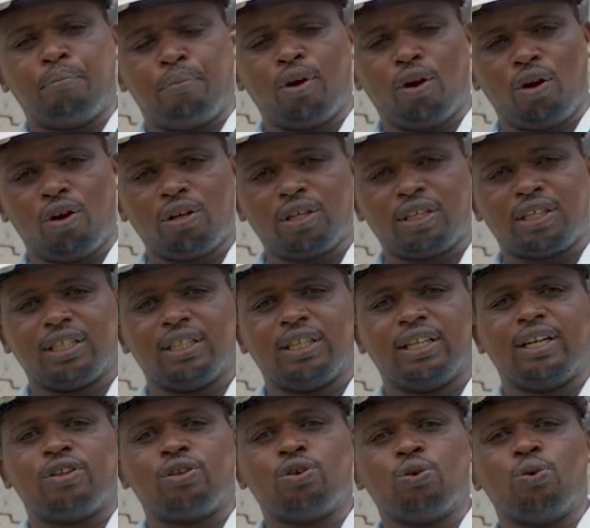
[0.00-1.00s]
block,
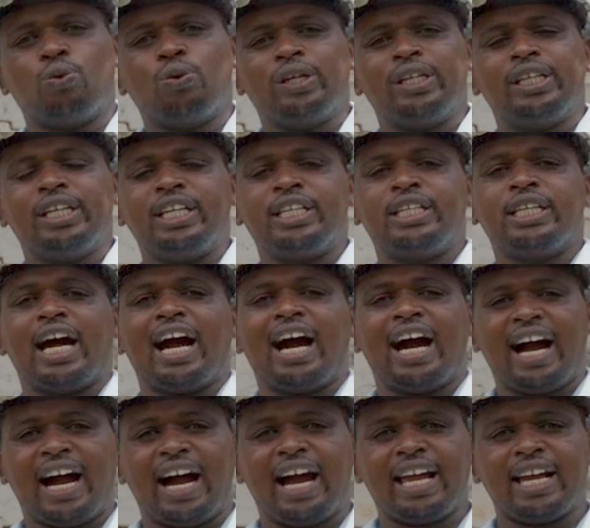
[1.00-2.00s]
you will need a
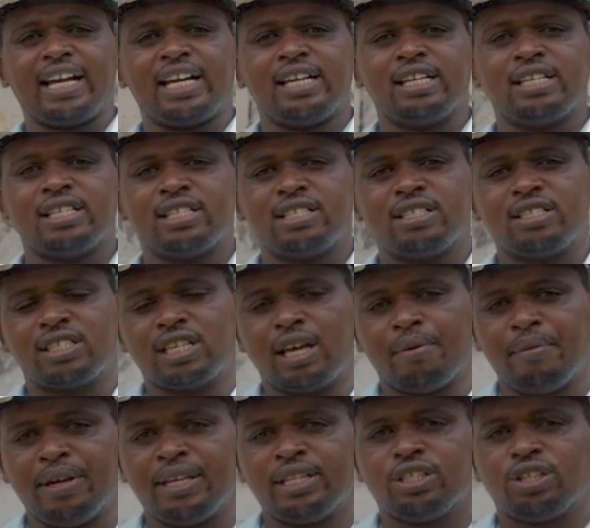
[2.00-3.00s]
higher
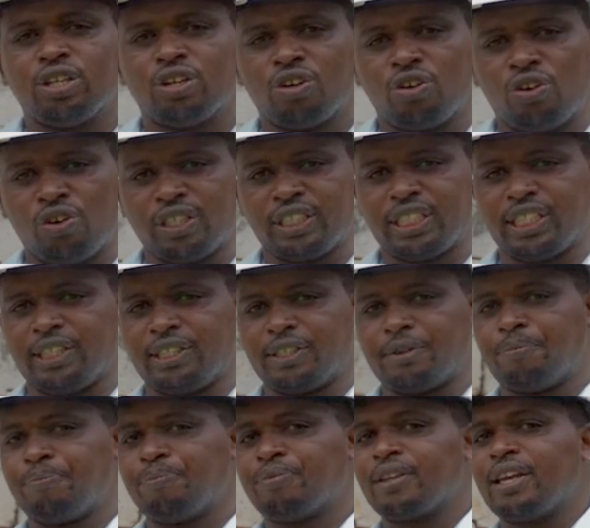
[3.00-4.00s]
cement content.